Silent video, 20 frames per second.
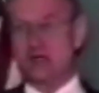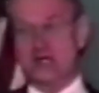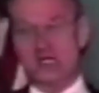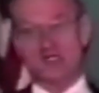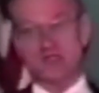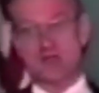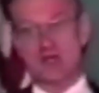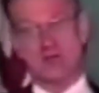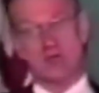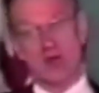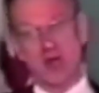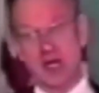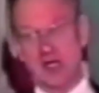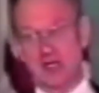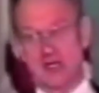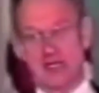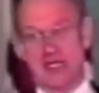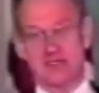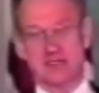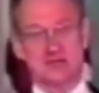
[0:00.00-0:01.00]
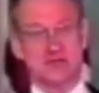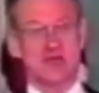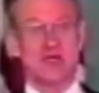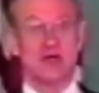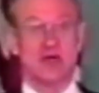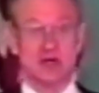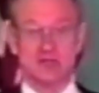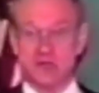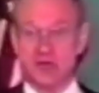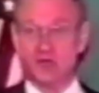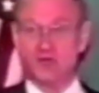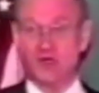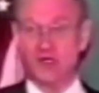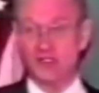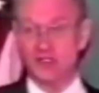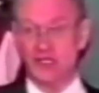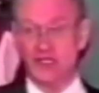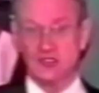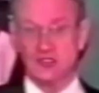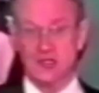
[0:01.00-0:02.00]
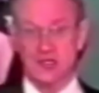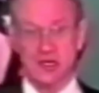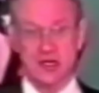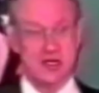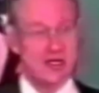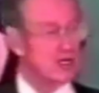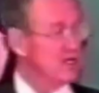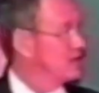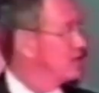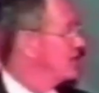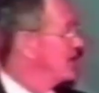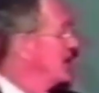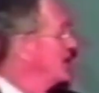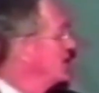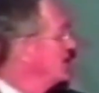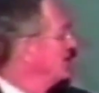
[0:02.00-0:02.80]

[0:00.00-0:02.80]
in H&R Block classes, we call it preparation H&R, okay, and